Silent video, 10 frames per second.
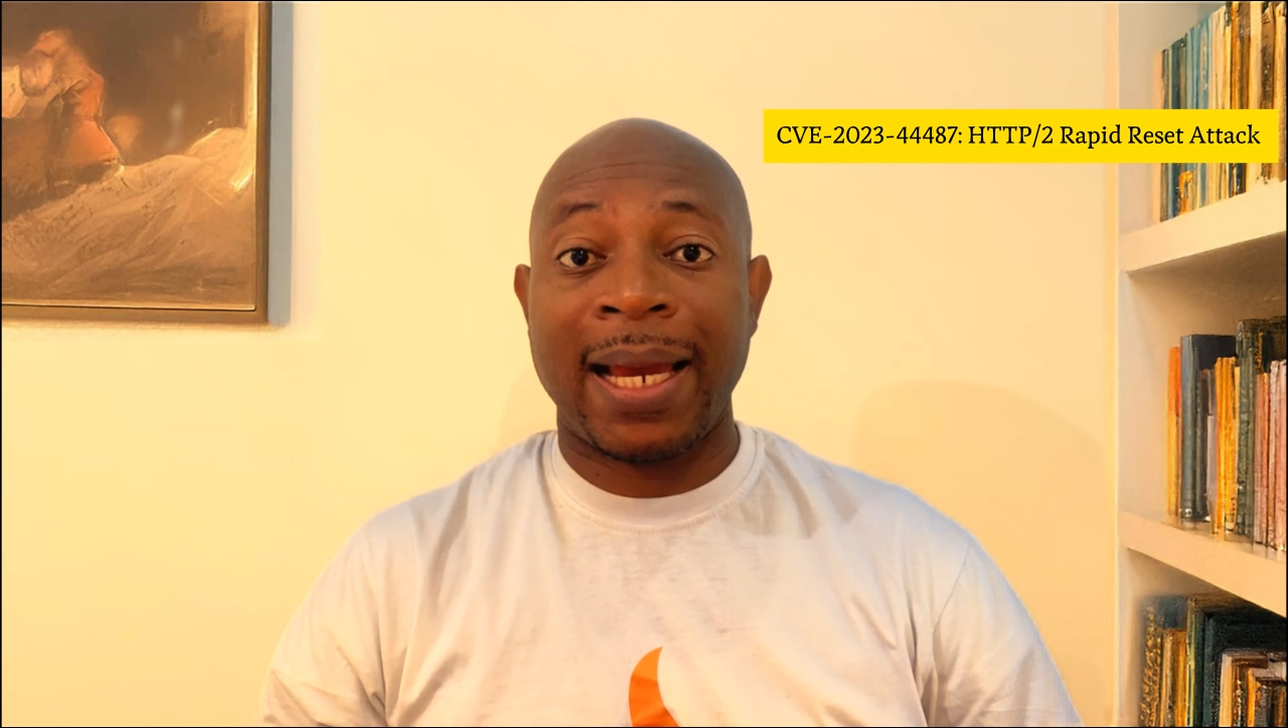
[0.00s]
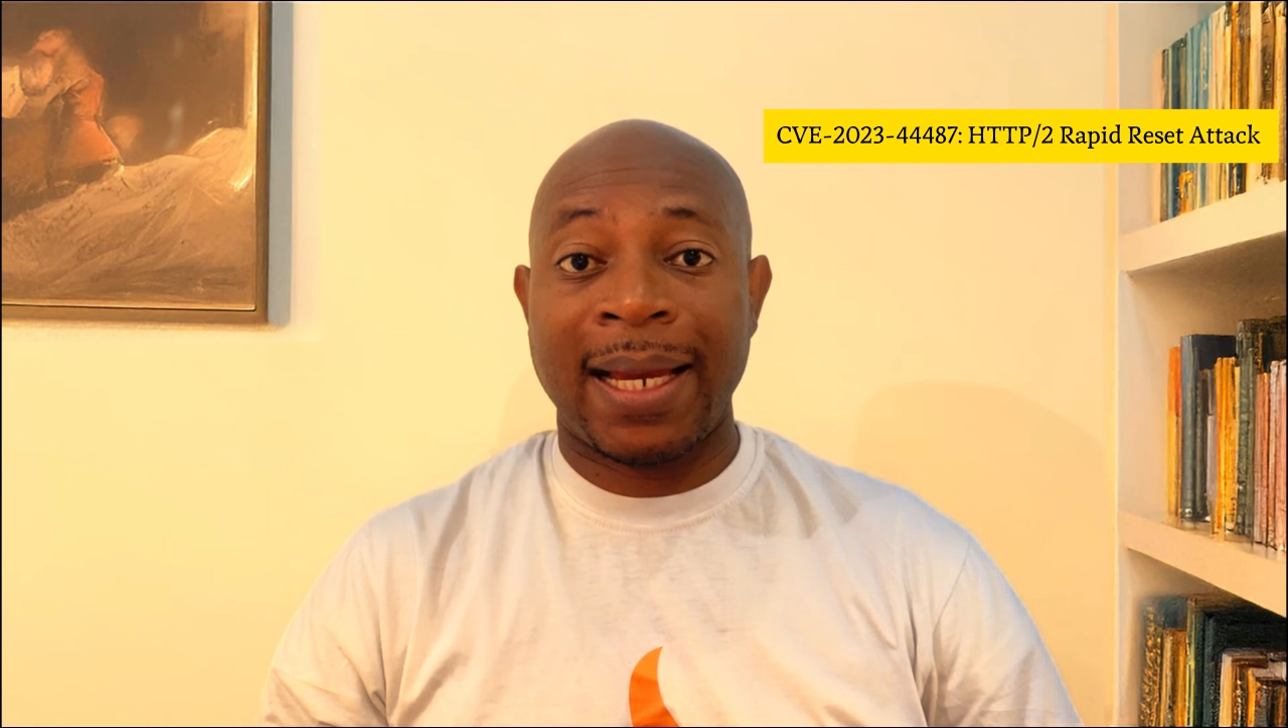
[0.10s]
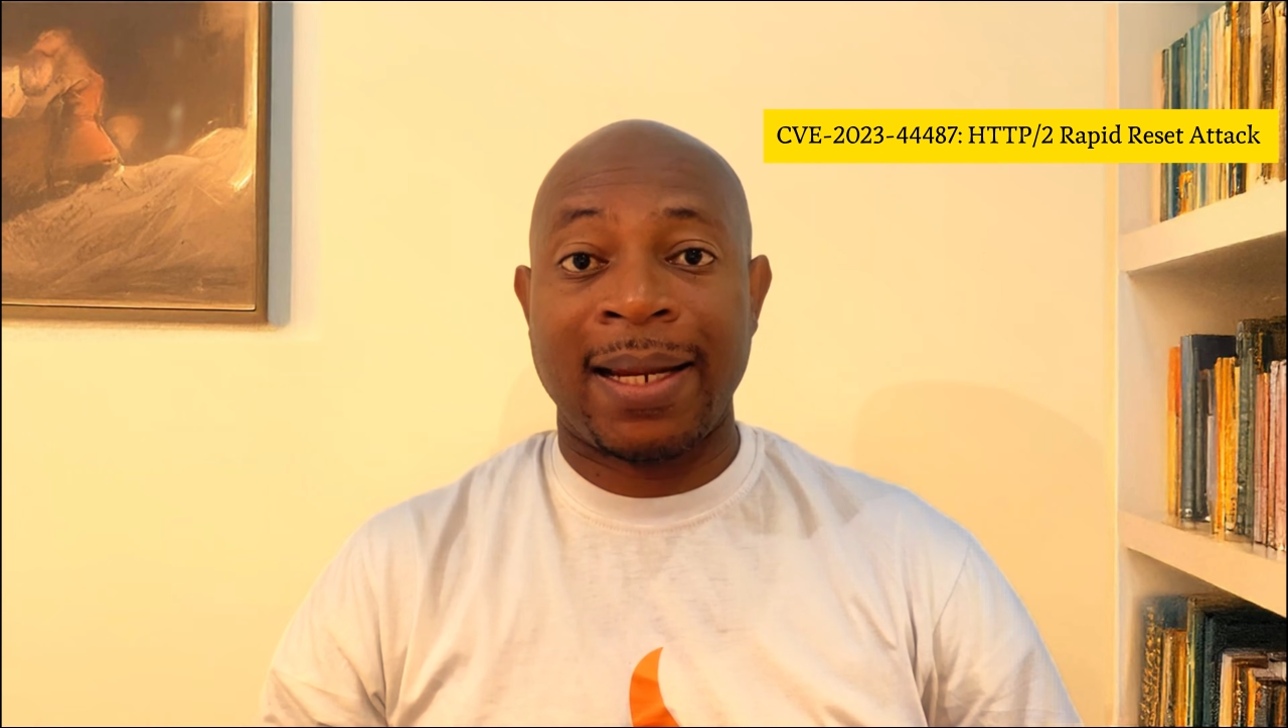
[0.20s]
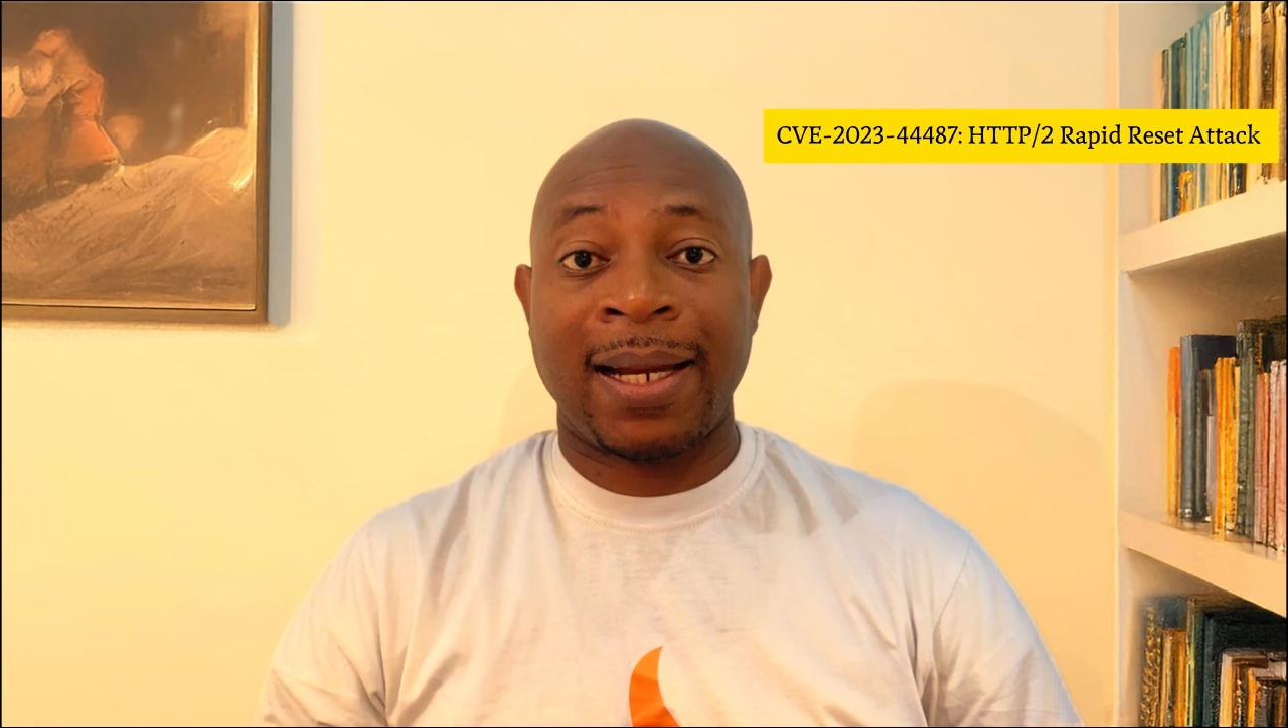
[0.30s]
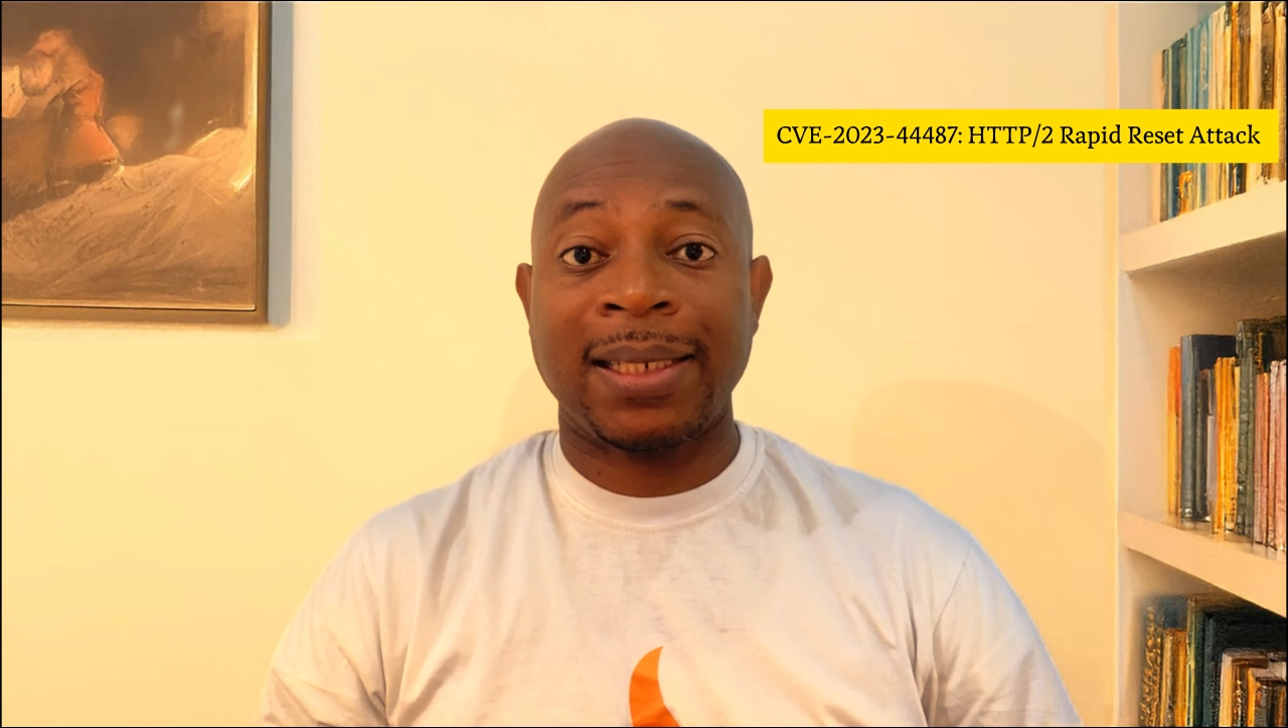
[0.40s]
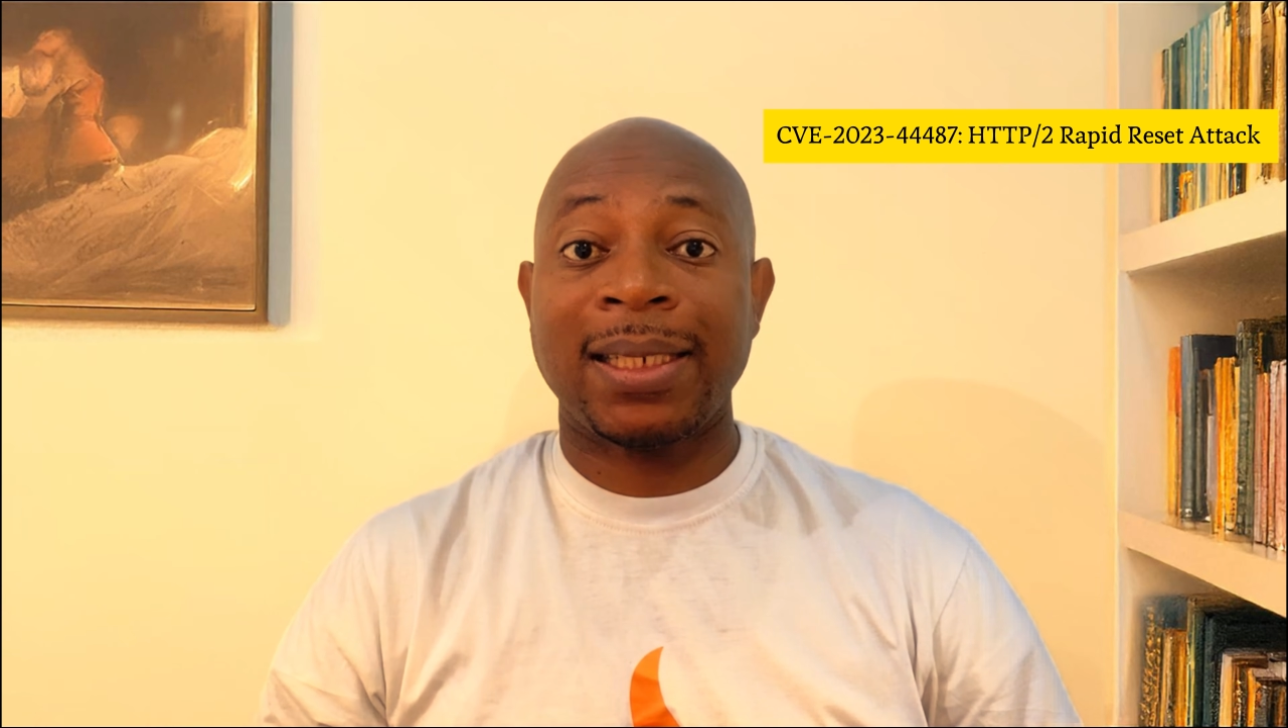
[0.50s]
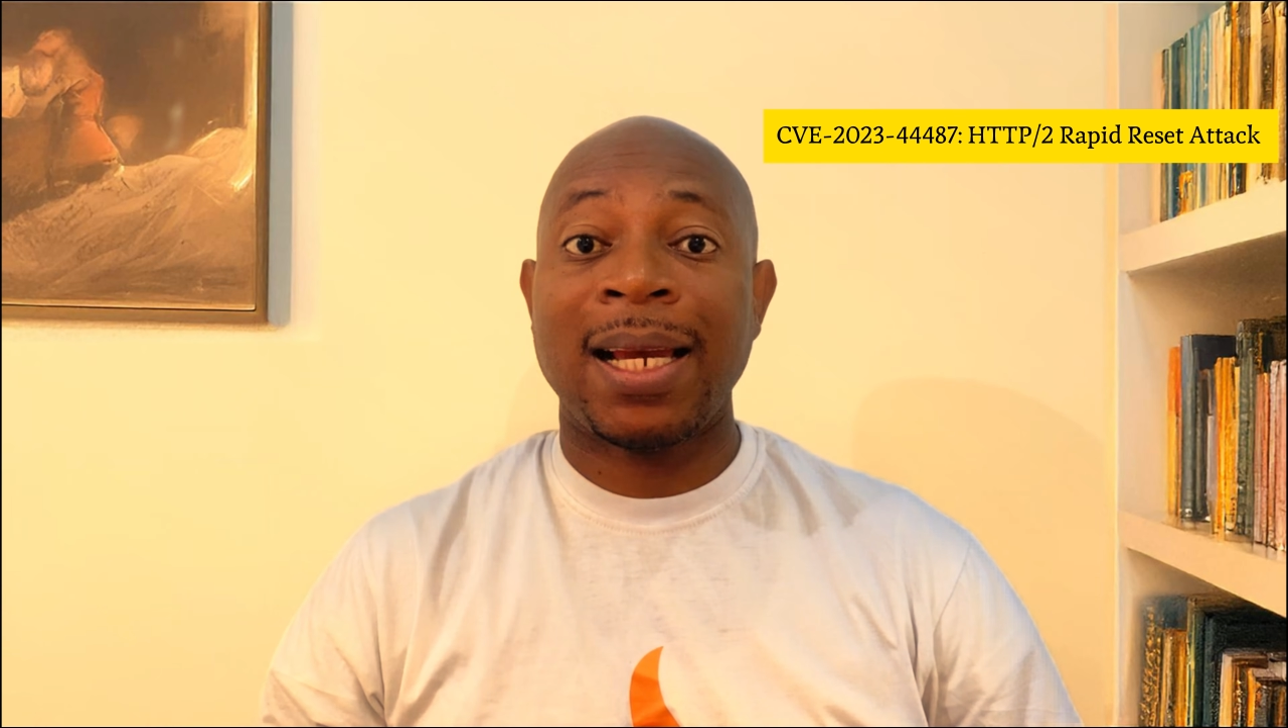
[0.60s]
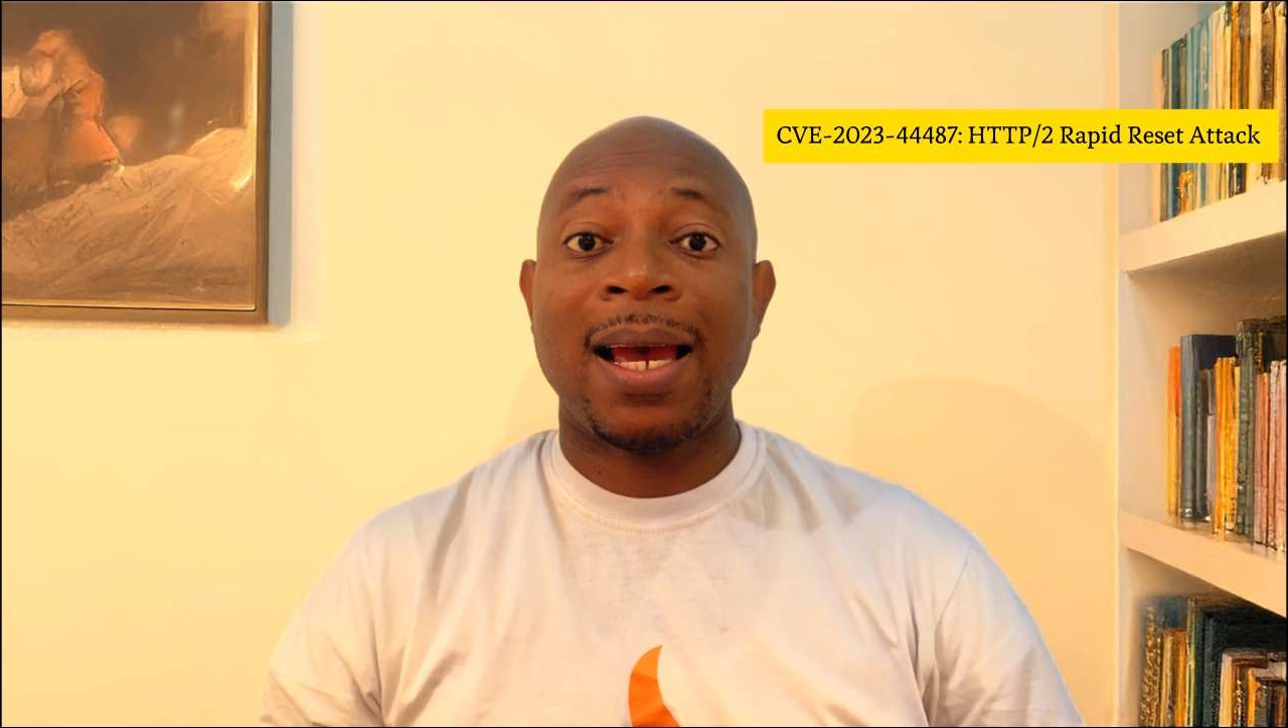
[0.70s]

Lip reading: headers,